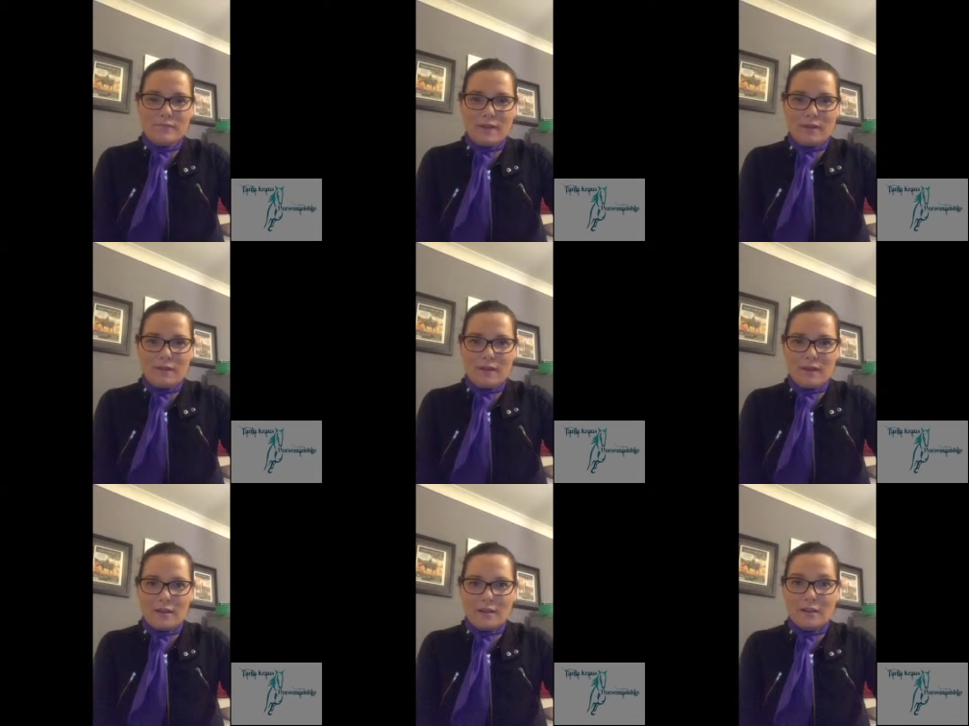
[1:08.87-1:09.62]
that
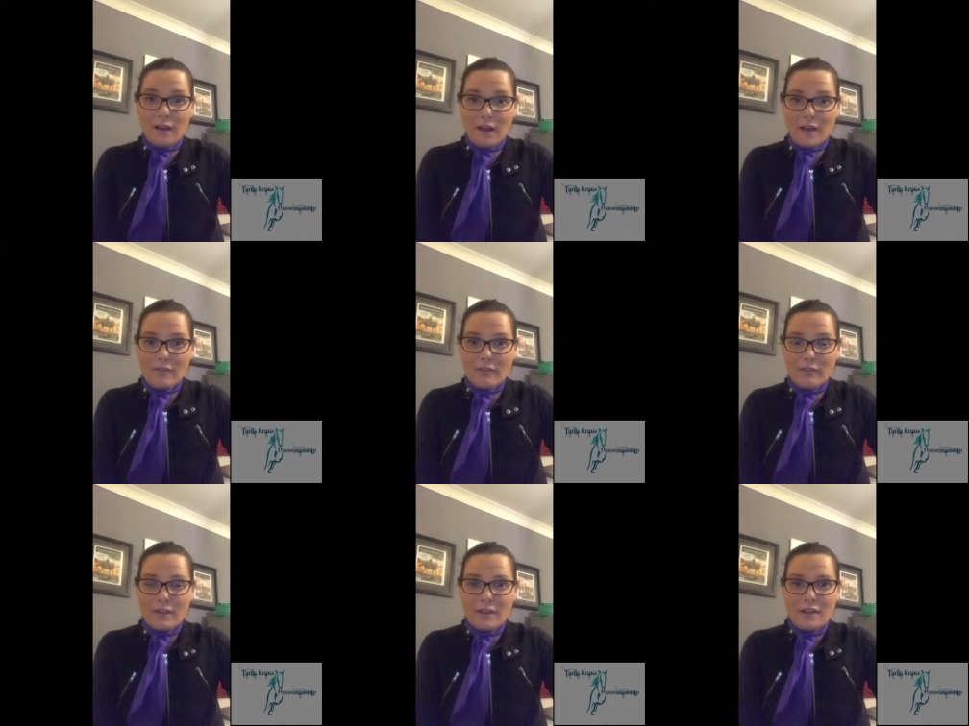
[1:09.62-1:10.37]
we're
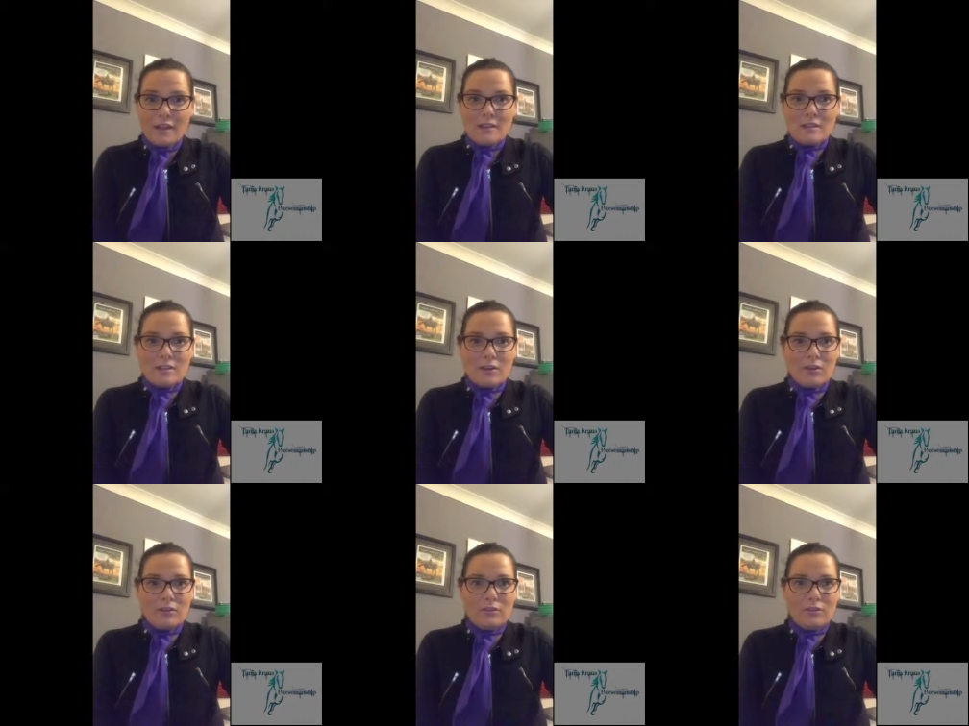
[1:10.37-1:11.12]
live,
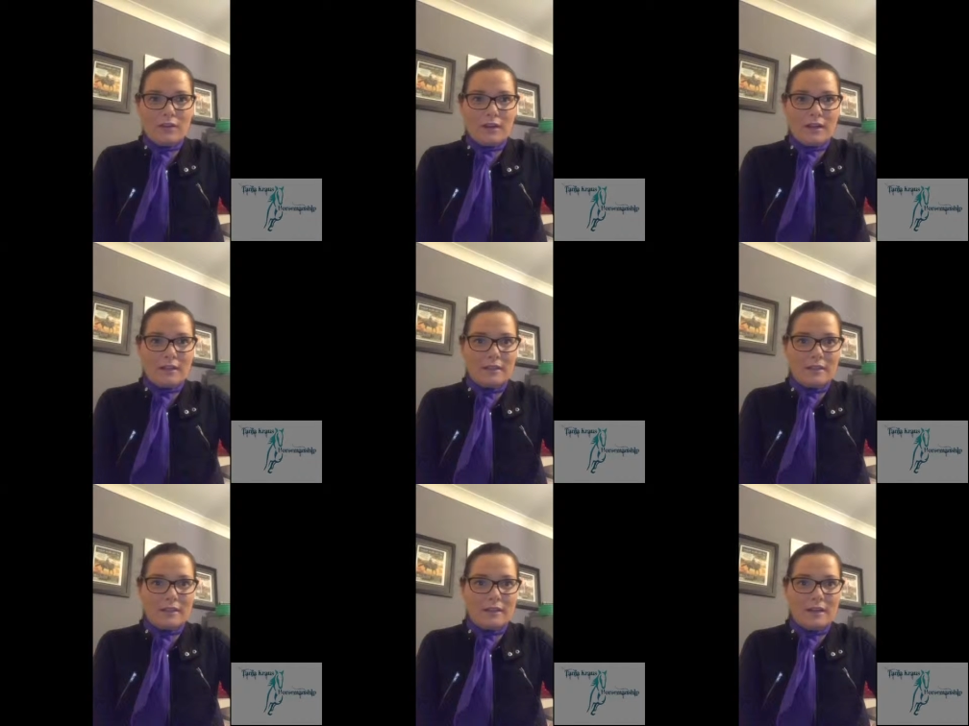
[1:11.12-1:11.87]
so I
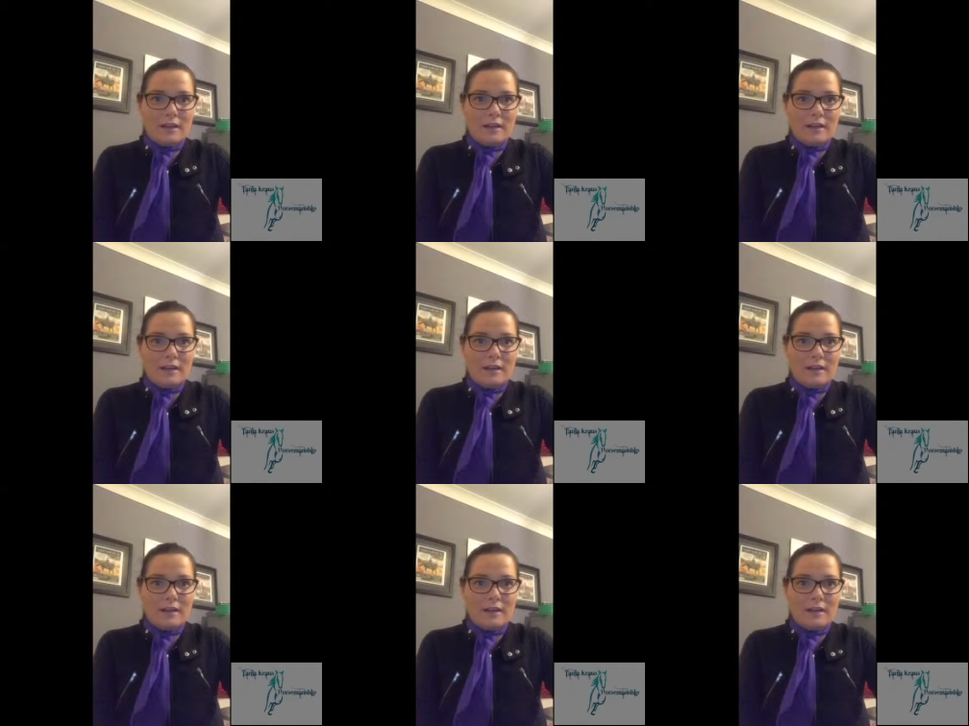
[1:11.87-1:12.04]
can